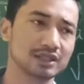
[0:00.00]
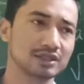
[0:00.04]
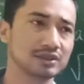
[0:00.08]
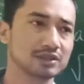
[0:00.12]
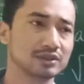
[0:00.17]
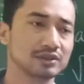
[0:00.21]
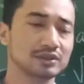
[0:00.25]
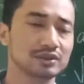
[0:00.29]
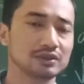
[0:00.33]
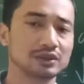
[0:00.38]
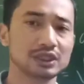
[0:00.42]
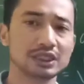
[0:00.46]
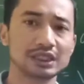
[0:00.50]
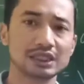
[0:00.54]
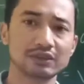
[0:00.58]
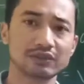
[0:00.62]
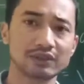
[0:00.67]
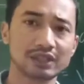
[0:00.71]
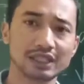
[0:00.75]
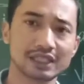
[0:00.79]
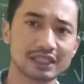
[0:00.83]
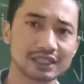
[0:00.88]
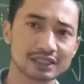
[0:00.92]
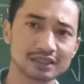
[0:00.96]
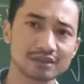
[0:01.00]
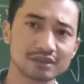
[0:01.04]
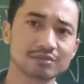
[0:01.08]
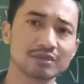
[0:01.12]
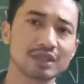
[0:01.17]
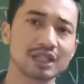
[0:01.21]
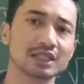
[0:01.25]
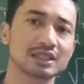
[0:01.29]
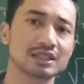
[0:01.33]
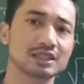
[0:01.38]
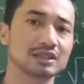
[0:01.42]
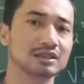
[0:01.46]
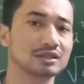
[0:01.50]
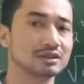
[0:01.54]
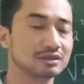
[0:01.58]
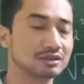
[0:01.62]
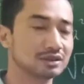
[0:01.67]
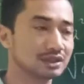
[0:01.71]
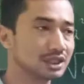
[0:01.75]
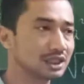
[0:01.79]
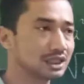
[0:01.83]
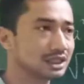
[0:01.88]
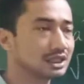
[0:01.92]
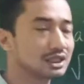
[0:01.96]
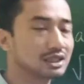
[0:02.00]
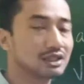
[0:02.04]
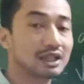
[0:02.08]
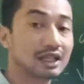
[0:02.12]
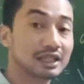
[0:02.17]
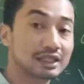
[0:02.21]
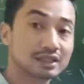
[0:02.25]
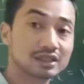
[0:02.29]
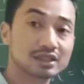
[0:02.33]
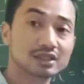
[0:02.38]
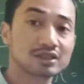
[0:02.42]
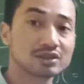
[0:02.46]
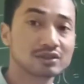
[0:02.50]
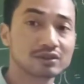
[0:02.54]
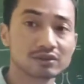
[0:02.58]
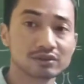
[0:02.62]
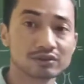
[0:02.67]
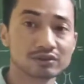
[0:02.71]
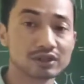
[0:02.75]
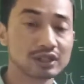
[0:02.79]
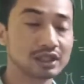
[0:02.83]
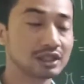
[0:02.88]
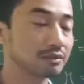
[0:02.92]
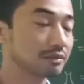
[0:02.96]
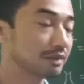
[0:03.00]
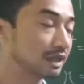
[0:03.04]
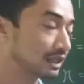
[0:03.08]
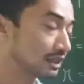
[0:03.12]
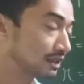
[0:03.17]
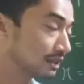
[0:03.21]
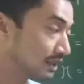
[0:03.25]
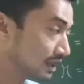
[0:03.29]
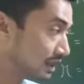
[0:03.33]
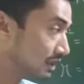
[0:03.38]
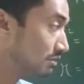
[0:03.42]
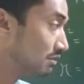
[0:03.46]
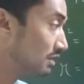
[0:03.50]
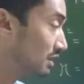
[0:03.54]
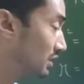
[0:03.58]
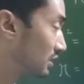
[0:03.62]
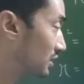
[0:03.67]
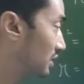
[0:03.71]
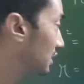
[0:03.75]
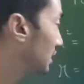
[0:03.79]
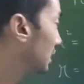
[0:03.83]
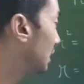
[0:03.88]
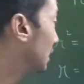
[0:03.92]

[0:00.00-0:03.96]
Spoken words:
So it really doesn't matter. Okay, the letters don't really matter that much.